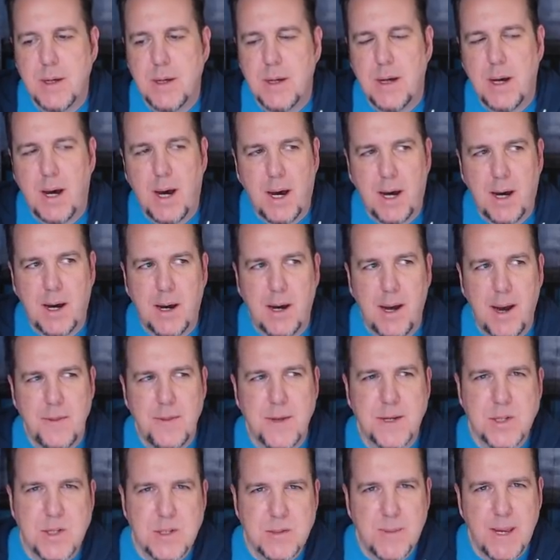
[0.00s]
Uh, I
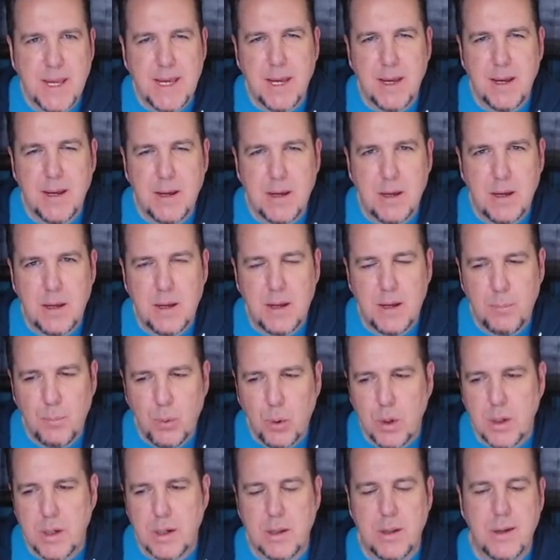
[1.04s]
think she's making an
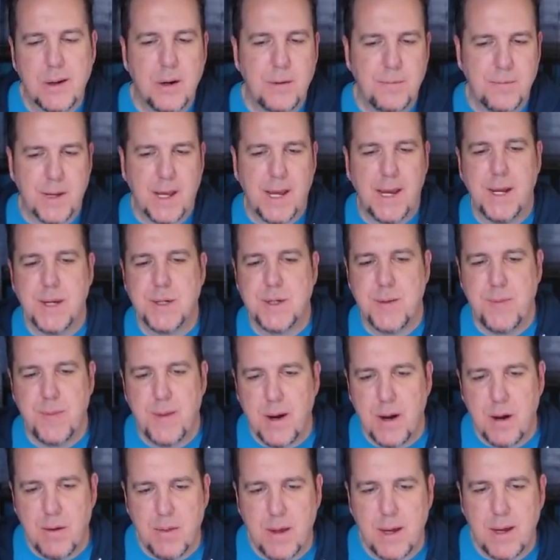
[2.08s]
important clarification
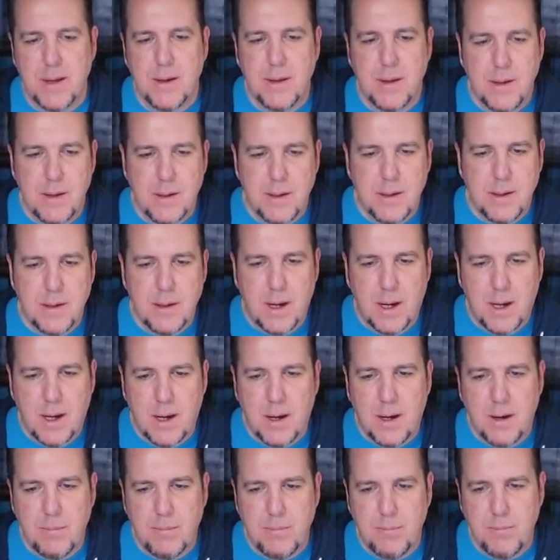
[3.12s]
there that
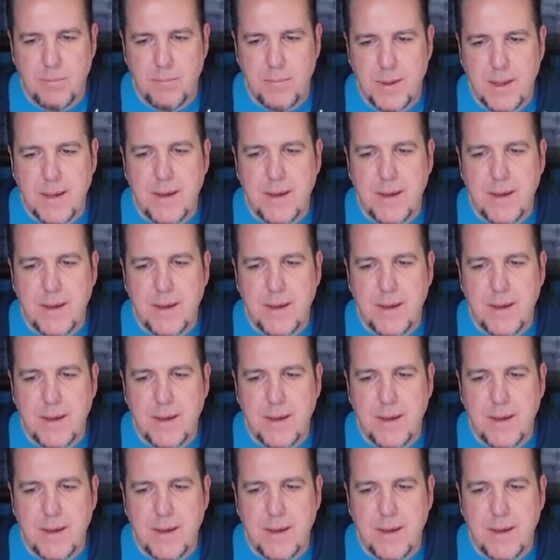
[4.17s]
um,